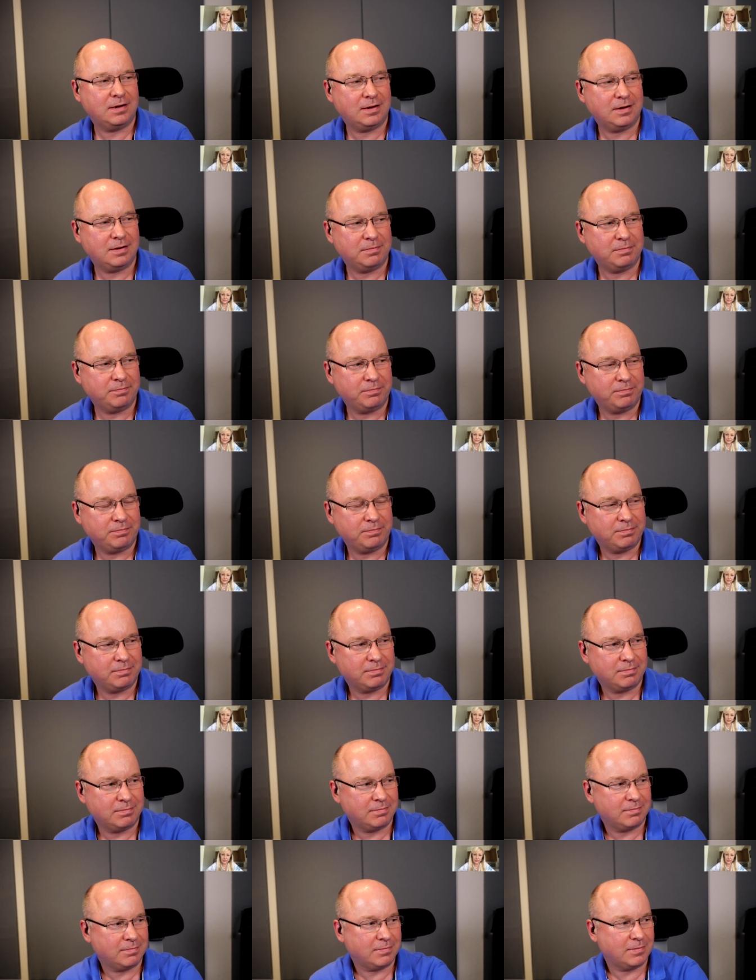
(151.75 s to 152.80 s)
um,
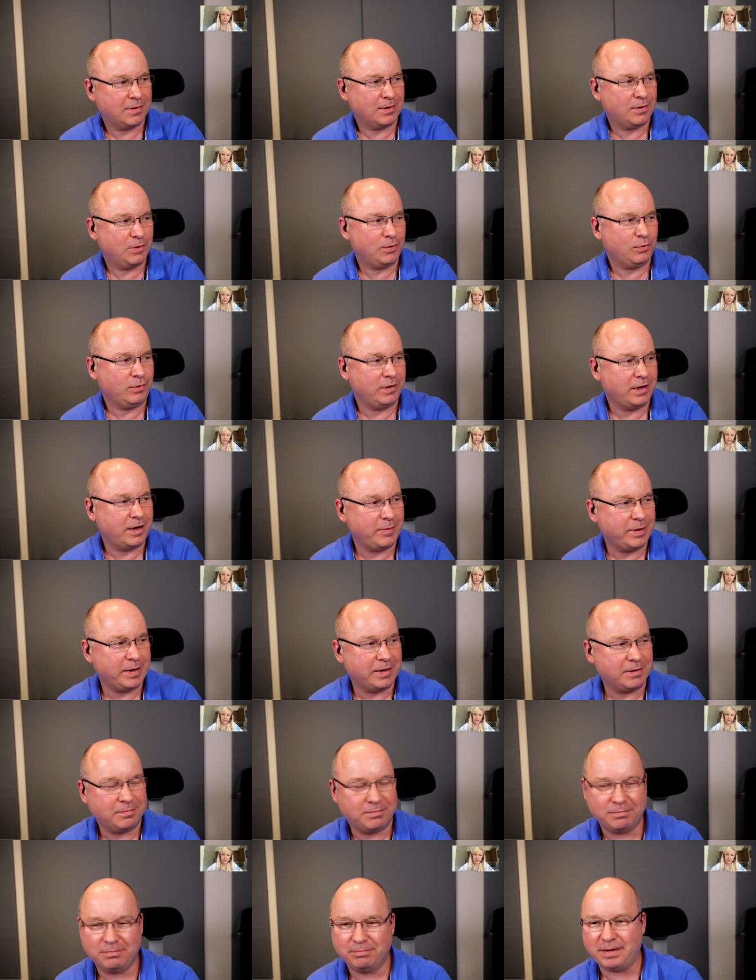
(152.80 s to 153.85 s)
all
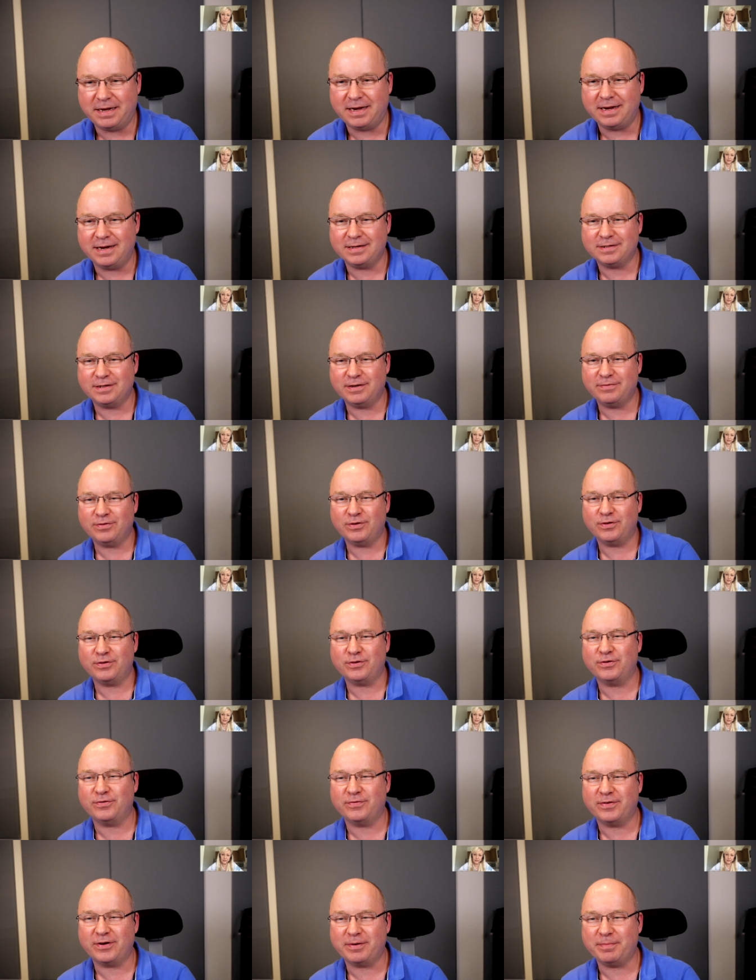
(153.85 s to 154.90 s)
knowing beings who've got
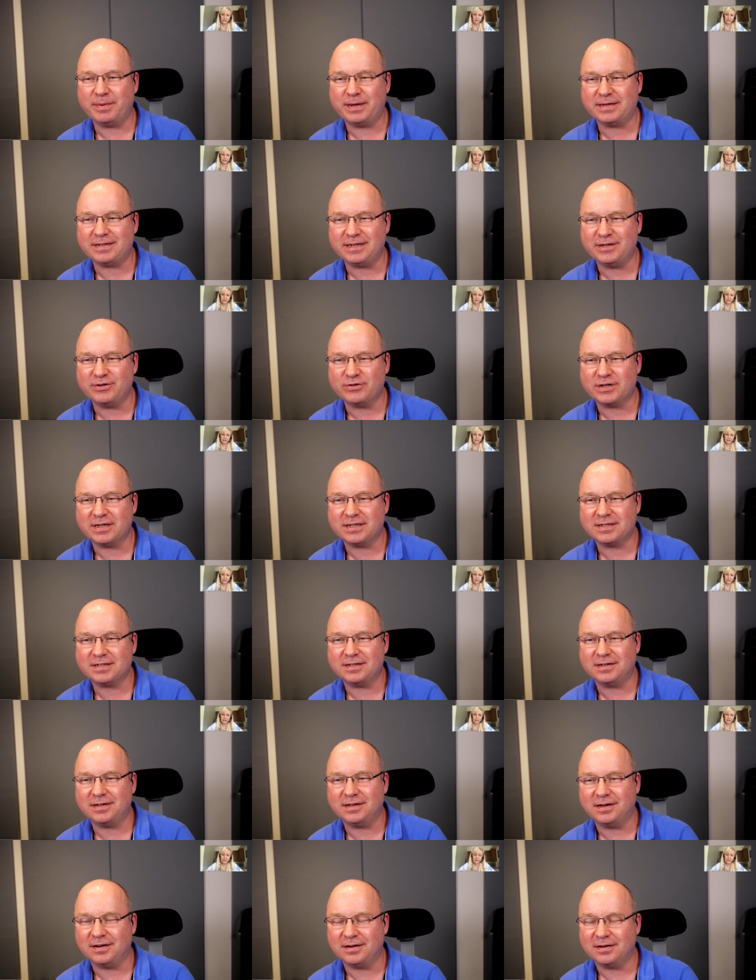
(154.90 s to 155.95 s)
your very best interests
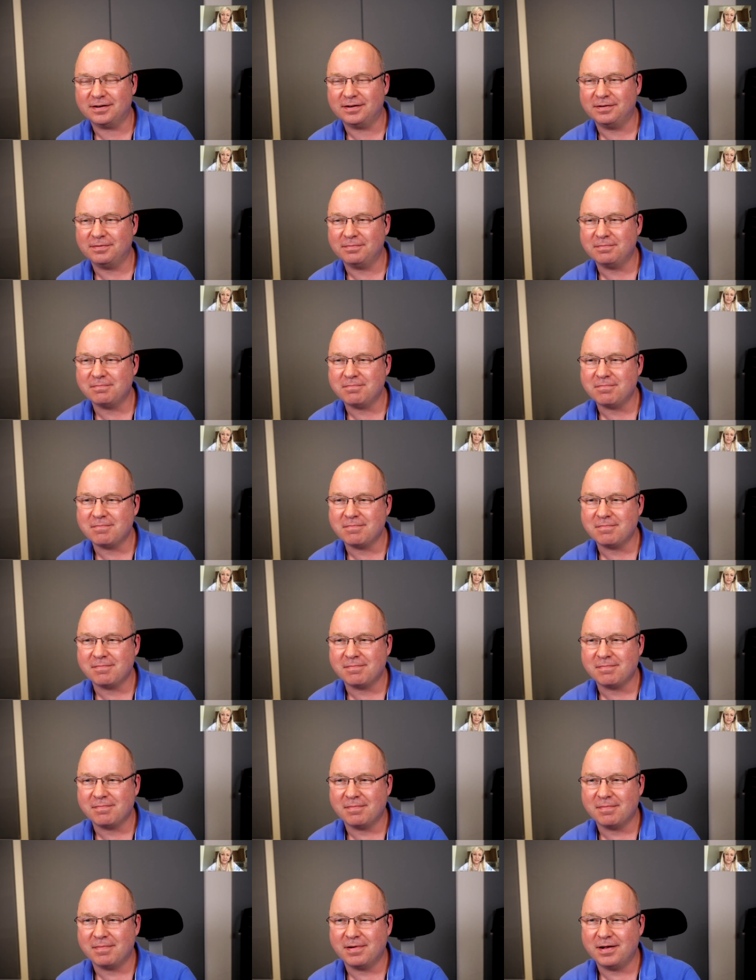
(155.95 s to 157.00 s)
at heart,
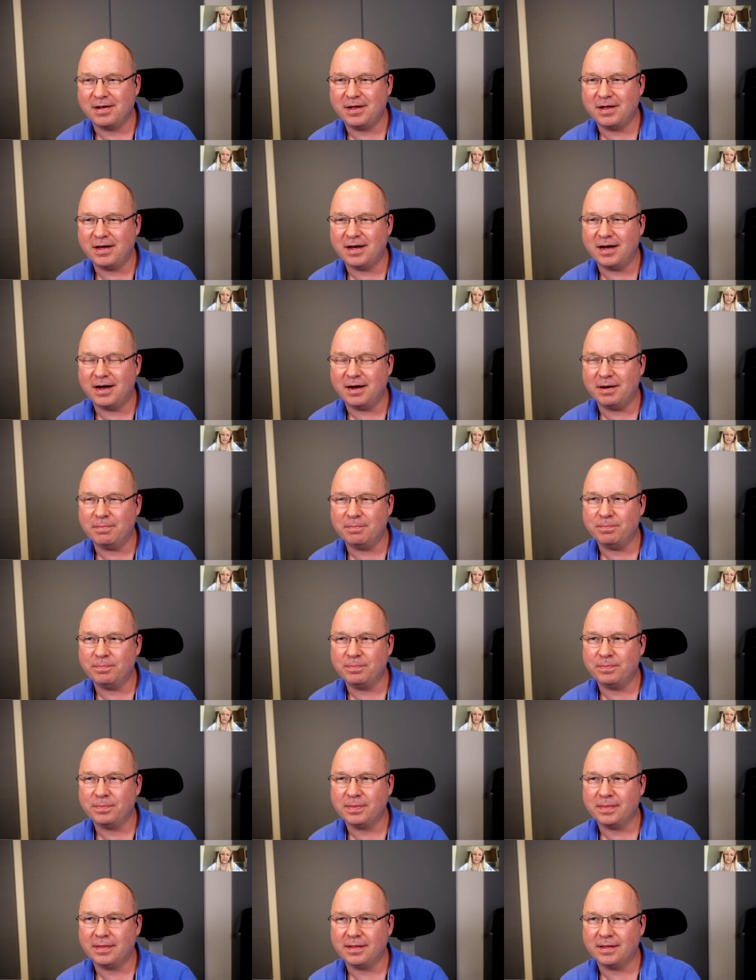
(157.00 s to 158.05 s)

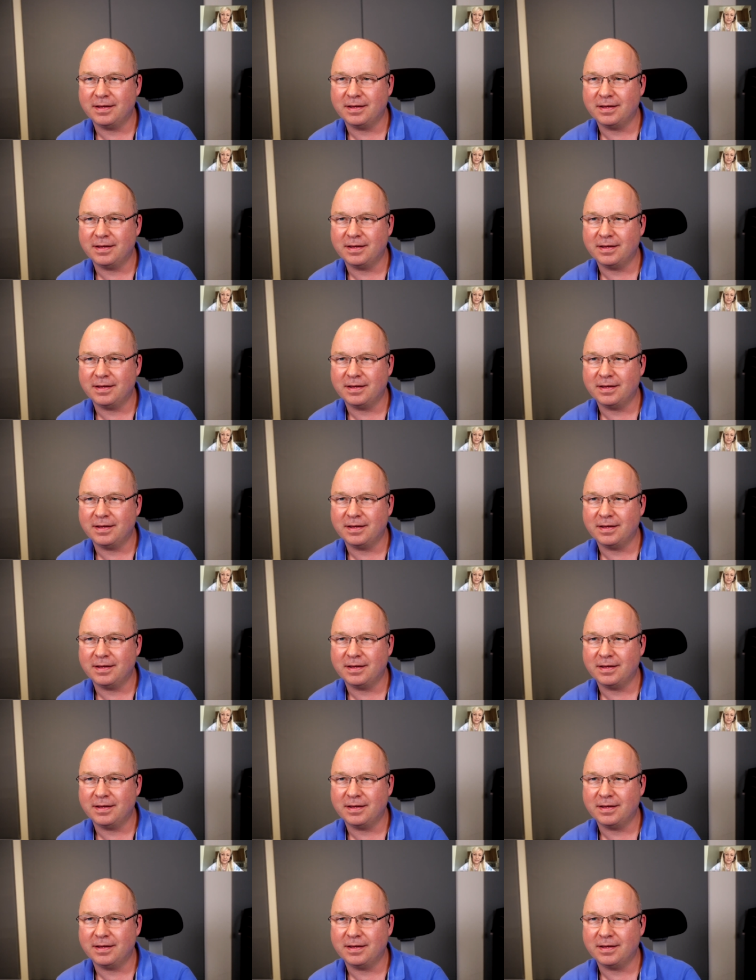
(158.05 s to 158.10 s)
um,